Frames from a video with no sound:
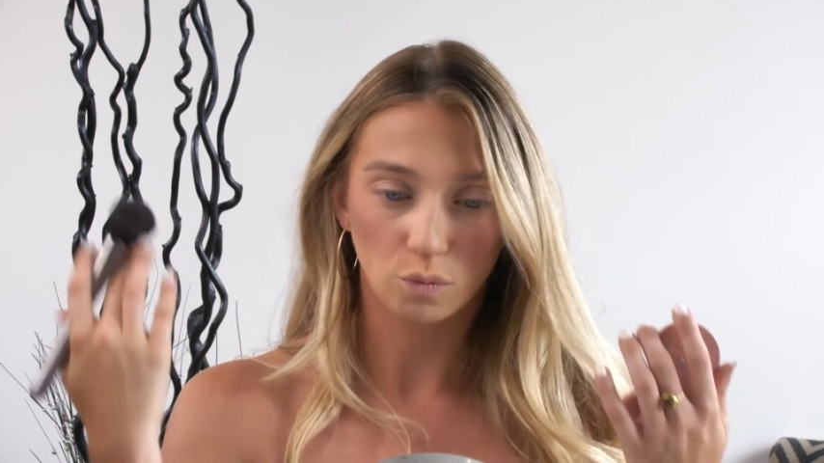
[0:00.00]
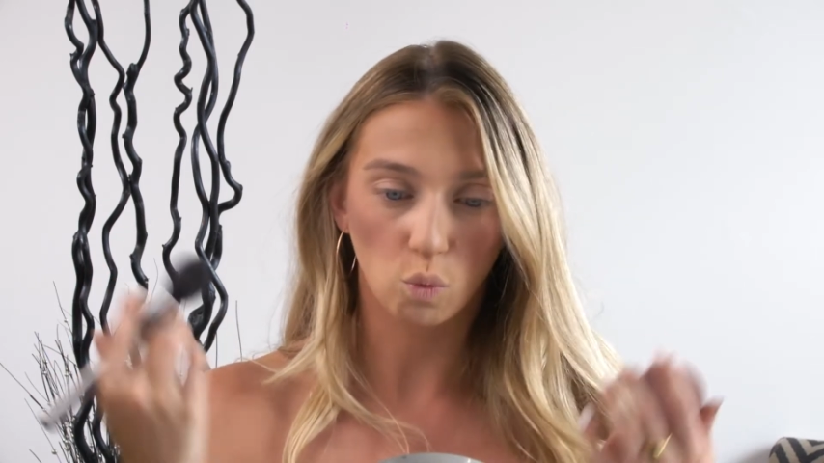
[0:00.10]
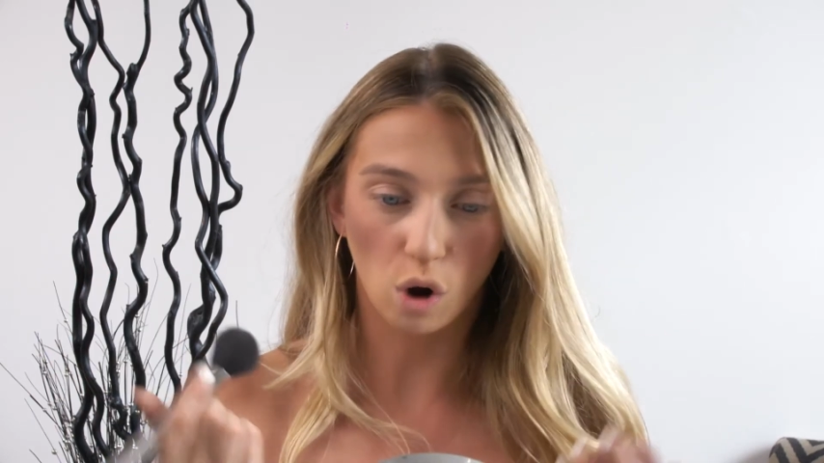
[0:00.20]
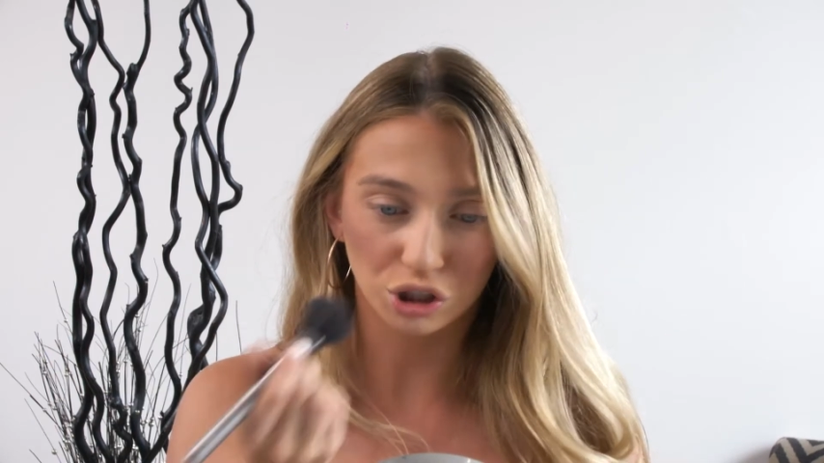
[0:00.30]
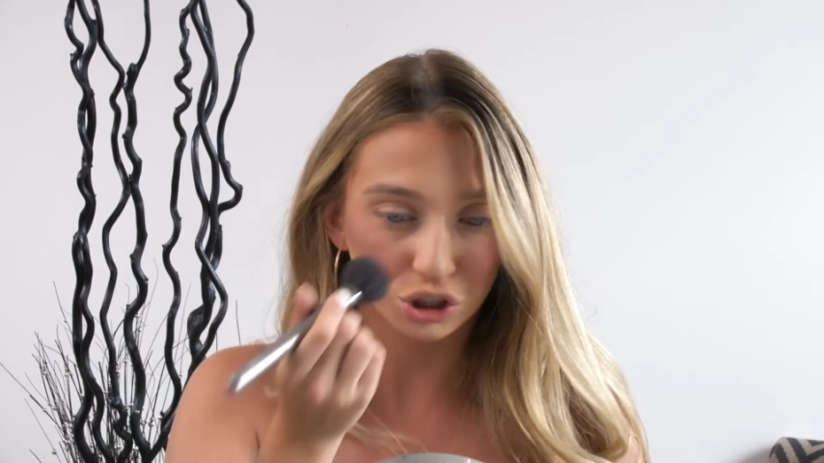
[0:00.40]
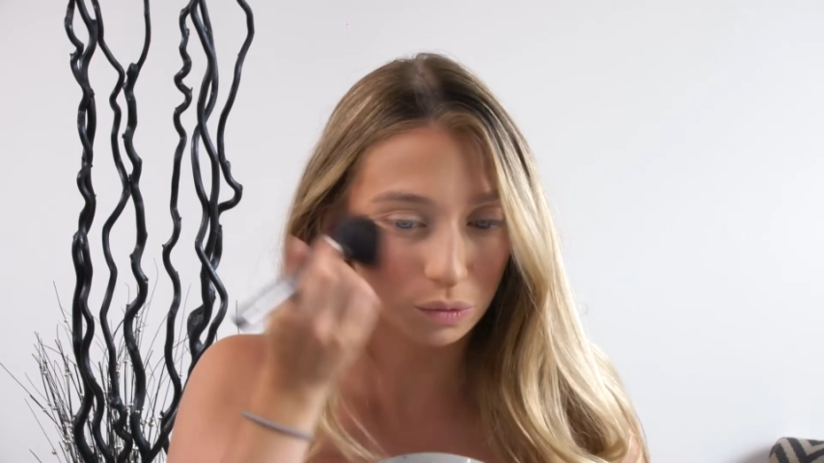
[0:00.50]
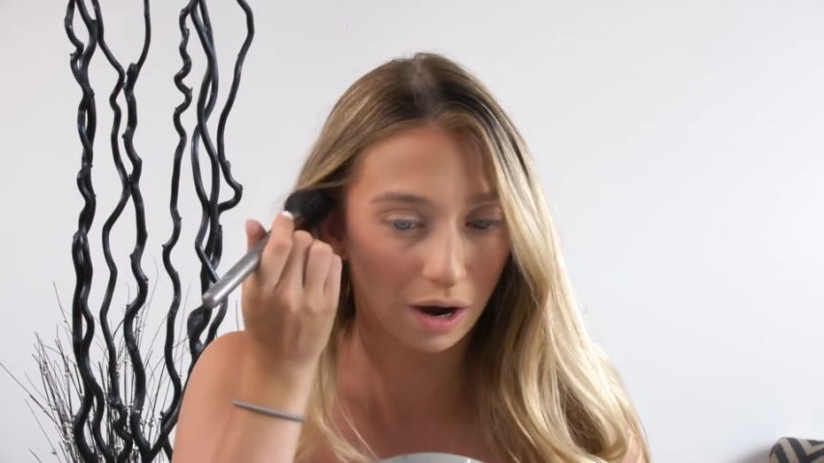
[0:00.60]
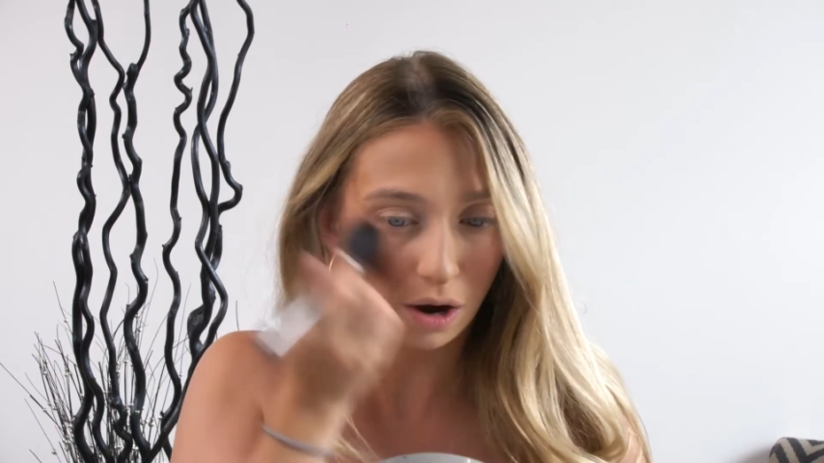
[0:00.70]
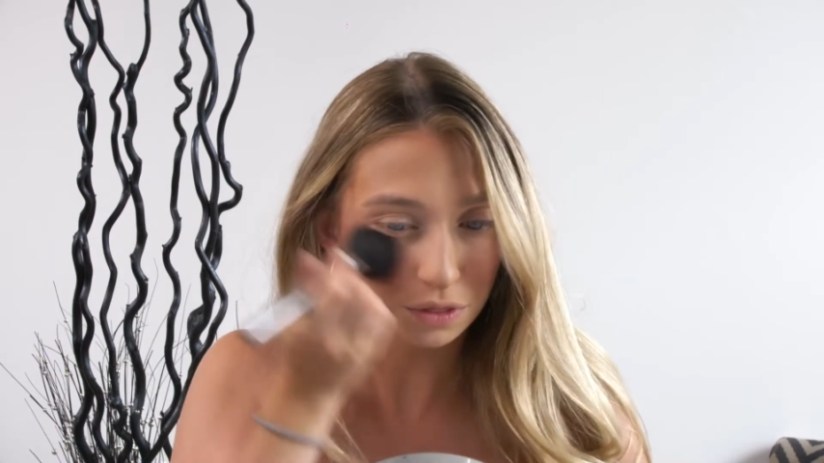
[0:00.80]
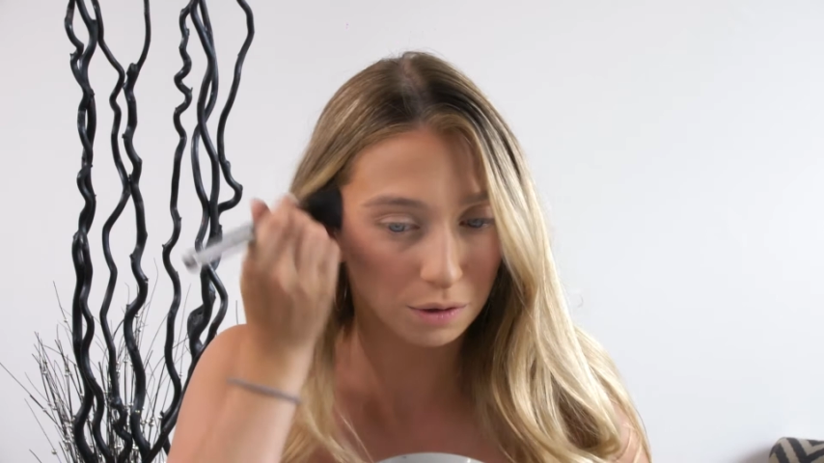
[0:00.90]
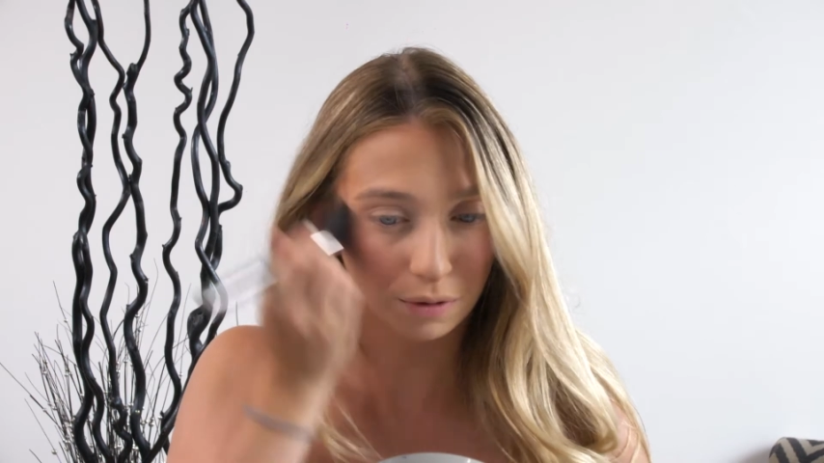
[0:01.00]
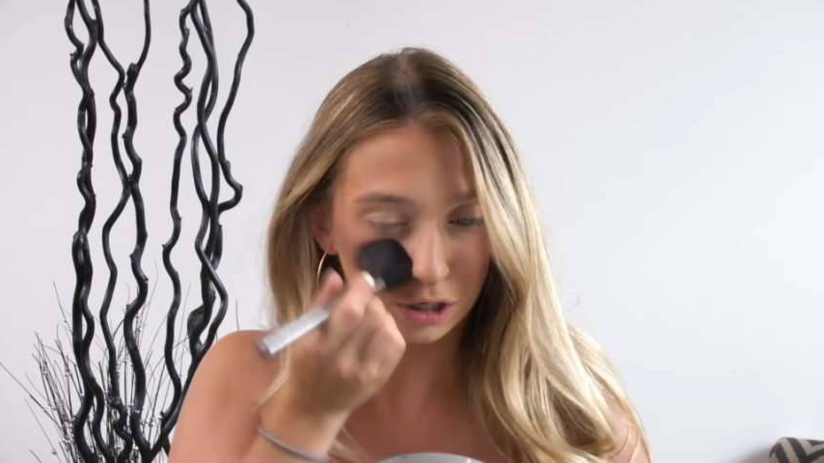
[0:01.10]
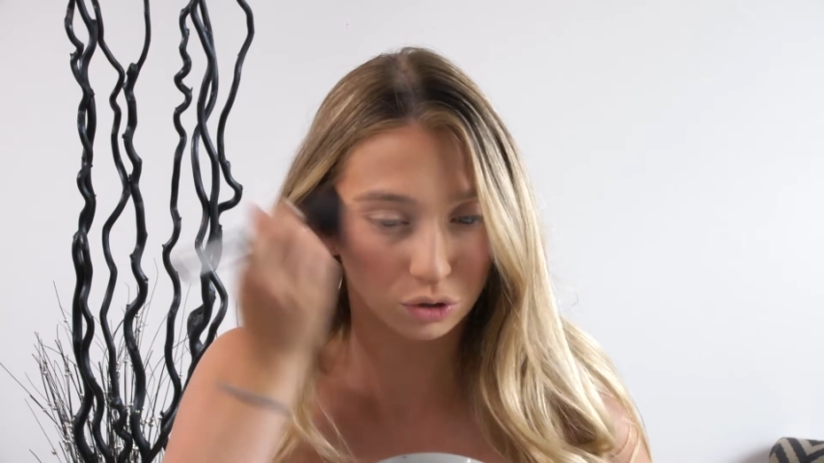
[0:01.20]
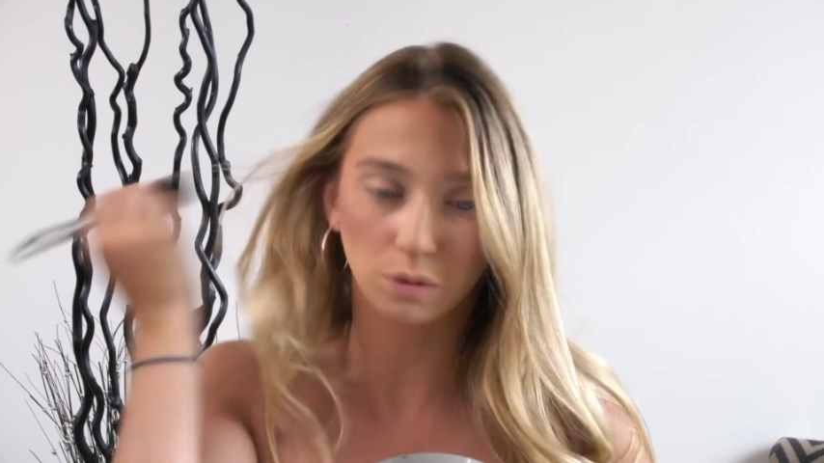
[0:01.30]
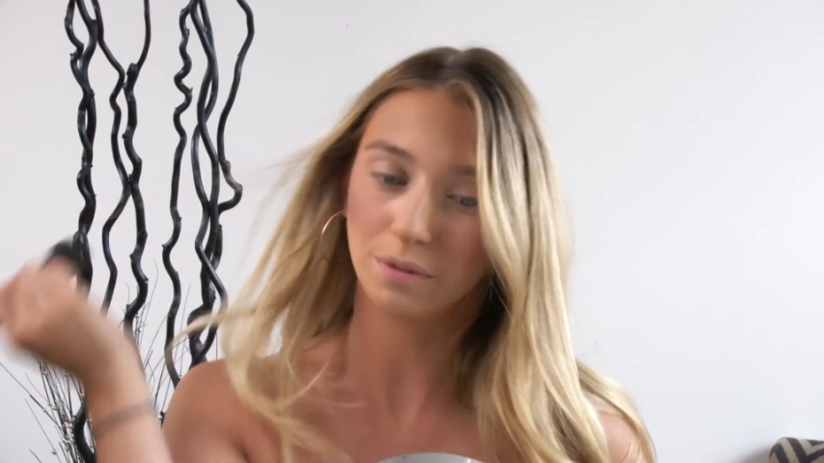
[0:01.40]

wash you out. The blush will